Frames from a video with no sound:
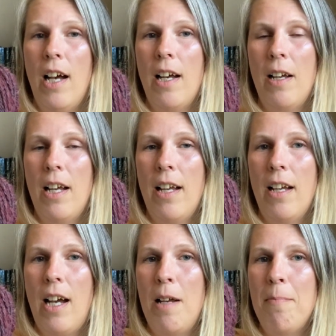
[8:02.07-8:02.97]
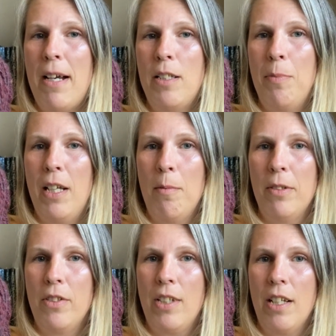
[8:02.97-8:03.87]
I might be able
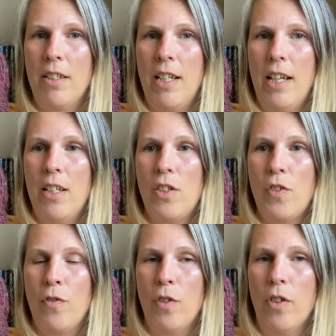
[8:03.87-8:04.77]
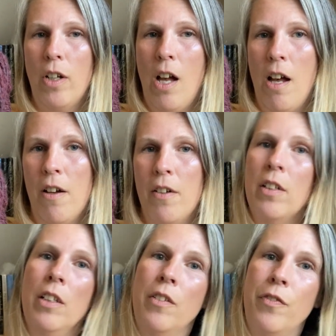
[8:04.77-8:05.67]
to get gauge for a
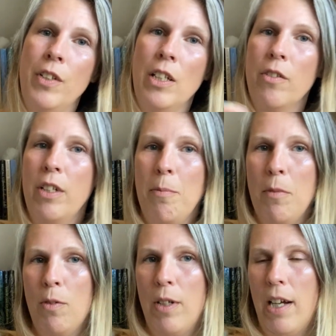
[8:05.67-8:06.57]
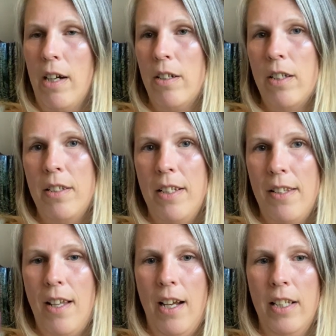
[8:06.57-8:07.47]
fingering mohair
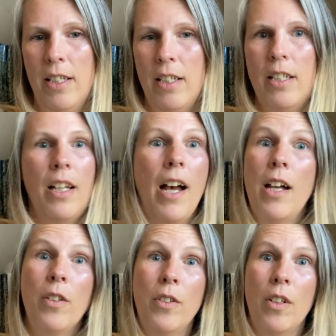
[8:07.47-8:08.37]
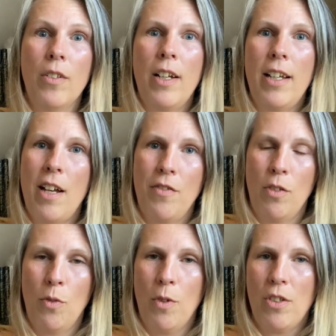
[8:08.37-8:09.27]
design. I don't know, I have to
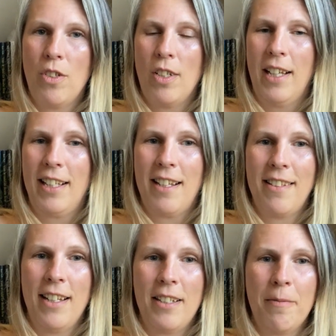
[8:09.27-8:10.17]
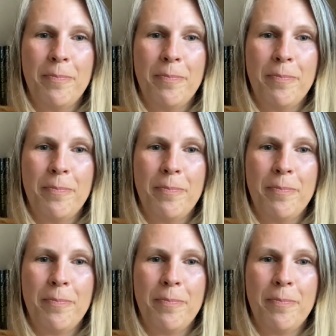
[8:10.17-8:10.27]
swatch, like I said.